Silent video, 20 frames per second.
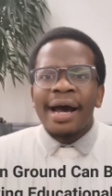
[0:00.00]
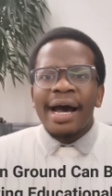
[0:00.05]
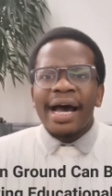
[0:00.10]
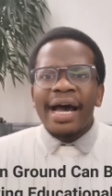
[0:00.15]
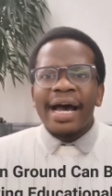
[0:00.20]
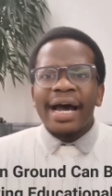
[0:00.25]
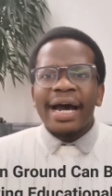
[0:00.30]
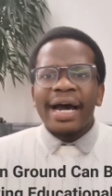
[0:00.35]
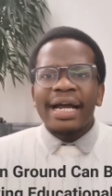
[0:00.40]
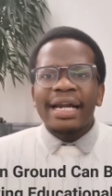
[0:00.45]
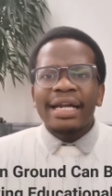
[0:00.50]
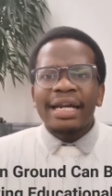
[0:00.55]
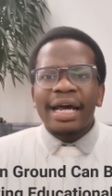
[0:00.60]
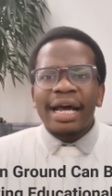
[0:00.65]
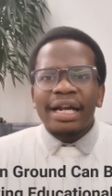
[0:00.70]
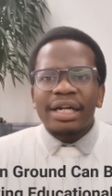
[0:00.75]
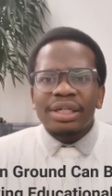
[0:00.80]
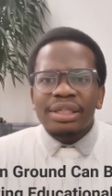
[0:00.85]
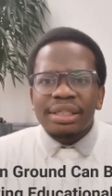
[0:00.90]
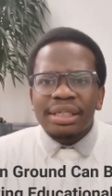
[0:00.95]

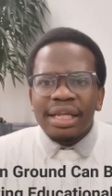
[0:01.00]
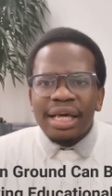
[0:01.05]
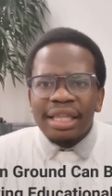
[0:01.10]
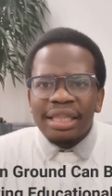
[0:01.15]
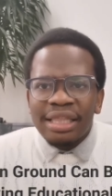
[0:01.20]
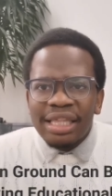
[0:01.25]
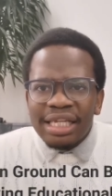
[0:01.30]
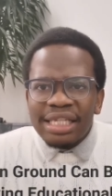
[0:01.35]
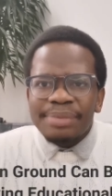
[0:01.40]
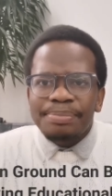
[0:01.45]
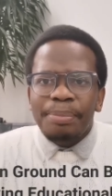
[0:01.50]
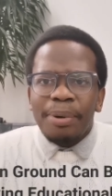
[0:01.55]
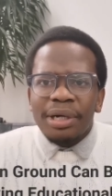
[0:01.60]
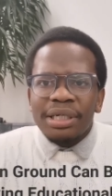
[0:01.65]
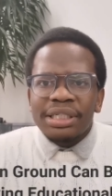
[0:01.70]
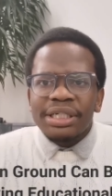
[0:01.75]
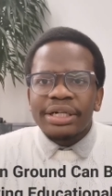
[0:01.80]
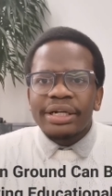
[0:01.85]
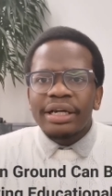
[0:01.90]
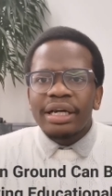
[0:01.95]
And this
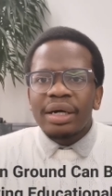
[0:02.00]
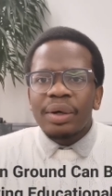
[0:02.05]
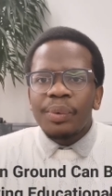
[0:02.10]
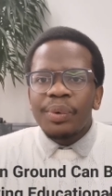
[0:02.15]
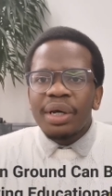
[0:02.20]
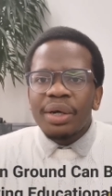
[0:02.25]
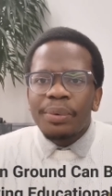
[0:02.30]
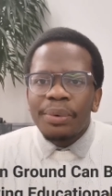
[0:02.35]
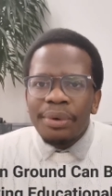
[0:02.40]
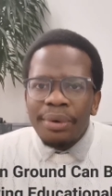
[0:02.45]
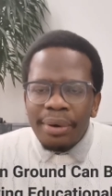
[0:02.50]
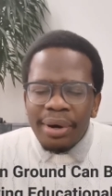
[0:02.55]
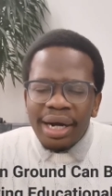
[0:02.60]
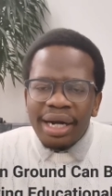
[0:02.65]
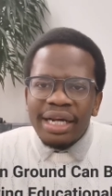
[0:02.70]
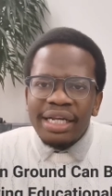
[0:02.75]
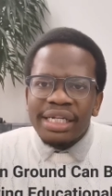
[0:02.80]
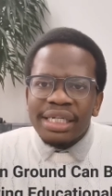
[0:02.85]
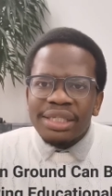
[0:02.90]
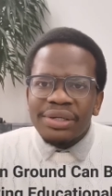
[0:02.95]
particular week, we're
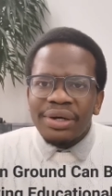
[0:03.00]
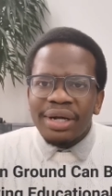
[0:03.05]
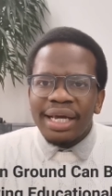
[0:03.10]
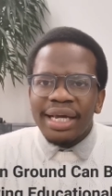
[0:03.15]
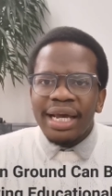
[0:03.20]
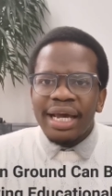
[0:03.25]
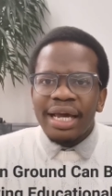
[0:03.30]
really just going to